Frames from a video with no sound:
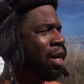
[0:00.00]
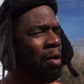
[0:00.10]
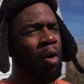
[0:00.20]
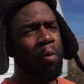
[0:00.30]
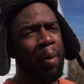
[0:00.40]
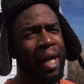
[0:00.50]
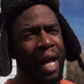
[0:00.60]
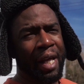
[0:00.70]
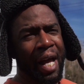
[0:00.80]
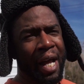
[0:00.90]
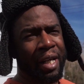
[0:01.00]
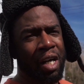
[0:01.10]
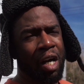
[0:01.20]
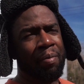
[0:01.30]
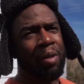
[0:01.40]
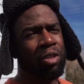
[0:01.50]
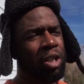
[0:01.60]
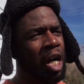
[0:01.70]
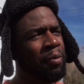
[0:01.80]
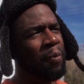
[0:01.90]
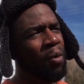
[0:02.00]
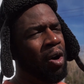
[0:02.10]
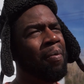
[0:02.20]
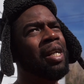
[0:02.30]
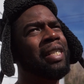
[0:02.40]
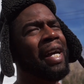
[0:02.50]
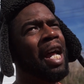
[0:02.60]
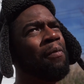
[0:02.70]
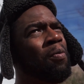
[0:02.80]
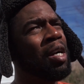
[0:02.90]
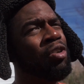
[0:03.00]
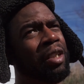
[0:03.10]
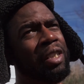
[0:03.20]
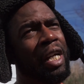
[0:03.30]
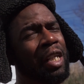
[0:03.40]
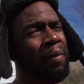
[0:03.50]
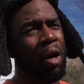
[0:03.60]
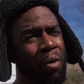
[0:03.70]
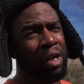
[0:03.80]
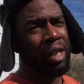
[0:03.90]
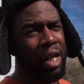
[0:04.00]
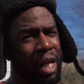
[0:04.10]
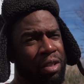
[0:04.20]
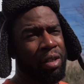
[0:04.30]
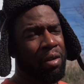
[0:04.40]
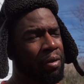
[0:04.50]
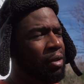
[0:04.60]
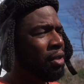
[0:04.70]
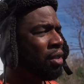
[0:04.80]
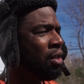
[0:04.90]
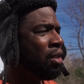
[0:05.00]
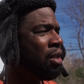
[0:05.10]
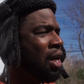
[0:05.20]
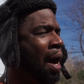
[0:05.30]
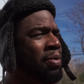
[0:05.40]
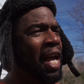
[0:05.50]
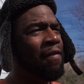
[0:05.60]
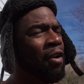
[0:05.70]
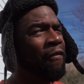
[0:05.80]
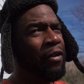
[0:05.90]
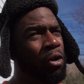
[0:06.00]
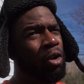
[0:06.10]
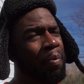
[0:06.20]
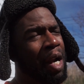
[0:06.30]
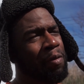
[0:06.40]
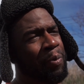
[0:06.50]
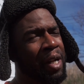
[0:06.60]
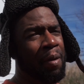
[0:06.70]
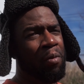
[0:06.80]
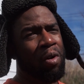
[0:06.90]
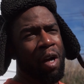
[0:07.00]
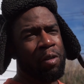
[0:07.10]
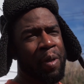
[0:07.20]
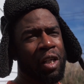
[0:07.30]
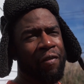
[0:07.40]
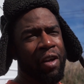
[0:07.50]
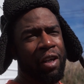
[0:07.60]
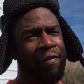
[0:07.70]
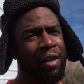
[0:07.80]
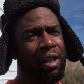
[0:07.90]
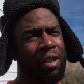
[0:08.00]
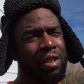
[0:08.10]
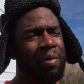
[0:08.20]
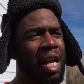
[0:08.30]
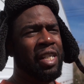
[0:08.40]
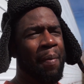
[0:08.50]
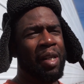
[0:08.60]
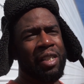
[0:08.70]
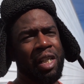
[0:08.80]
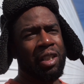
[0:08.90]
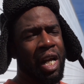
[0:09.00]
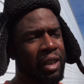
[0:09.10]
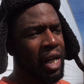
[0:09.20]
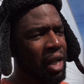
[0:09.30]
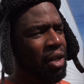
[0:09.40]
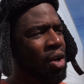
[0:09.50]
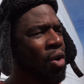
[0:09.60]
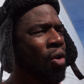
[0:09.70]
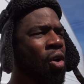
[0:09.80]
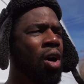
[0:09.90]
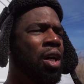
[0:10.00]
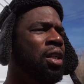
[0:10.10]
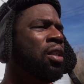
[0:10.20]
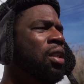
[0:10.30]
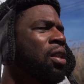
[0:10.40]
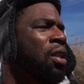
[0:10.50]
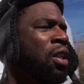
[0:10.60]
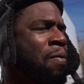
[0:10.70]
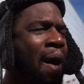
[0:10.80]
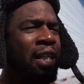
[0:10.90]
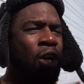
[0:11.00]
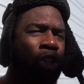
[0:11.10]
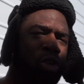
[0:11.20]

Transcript: waiting on mobile mechanic guy to come. So it cost me more, but at least I gotta move my truck today because I'm not working today. So I'm saving on fuel, but I'm spending more. I'm spending convenient fee. Sometimes you gotta make decisions like that, or you might have to go